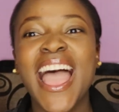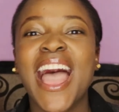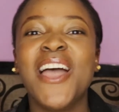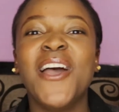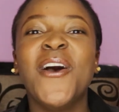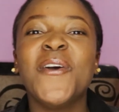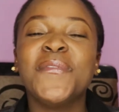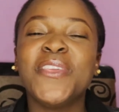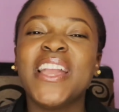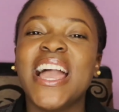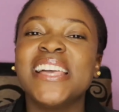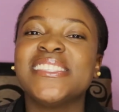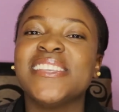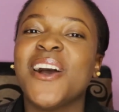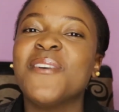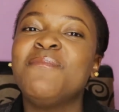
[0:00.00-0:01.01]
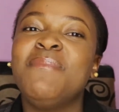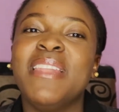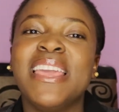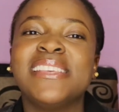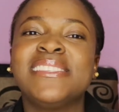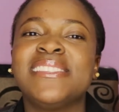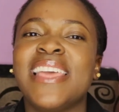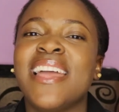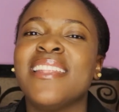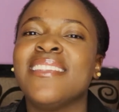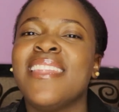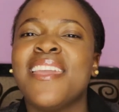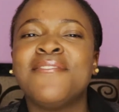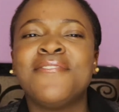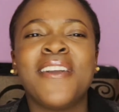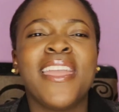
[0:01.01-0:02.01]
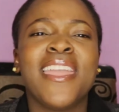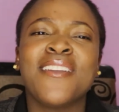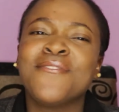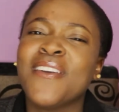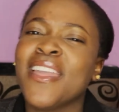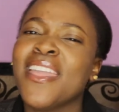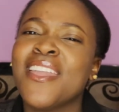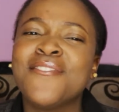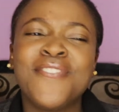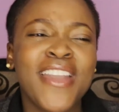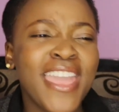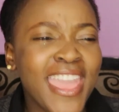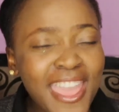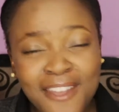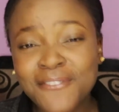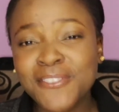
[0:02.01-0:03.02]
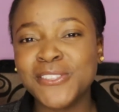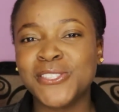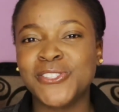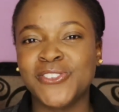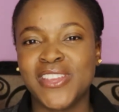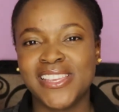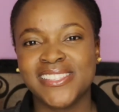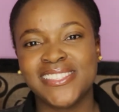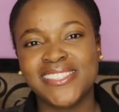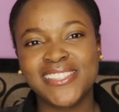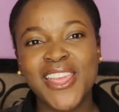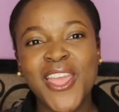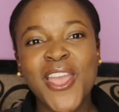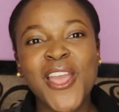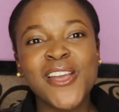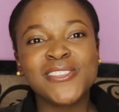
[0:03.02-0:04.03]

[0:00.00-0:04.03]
I hope you guys are blessed and never ever ever ever stressed.